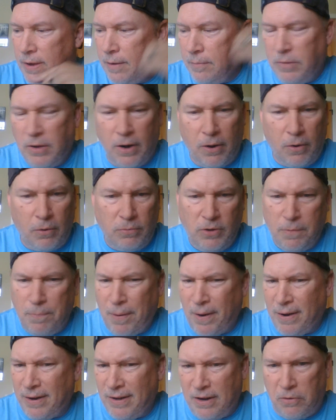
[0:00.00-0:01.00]
You can
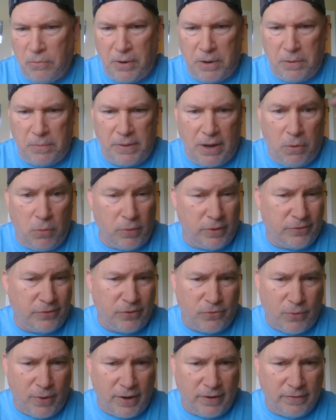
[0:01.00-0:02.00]
probably get away with that once or
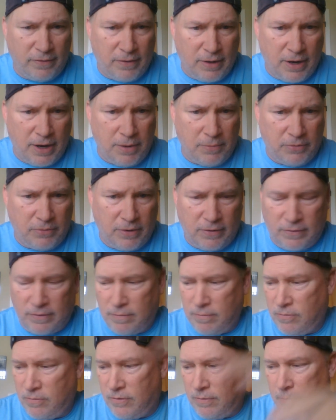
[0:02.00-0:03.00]
twice in a game system,
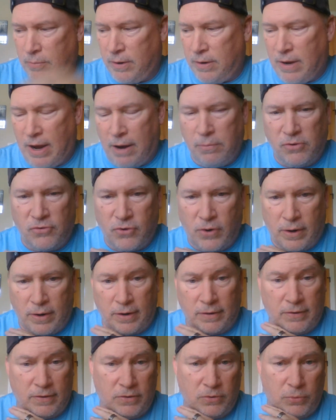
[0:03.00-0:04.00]
but I would try
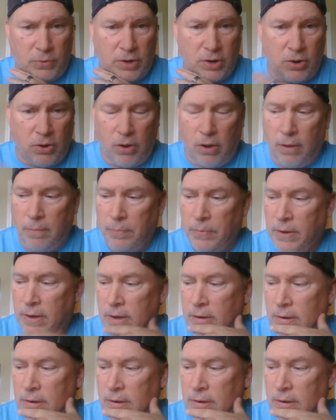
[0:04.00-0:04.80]
not to do it at all.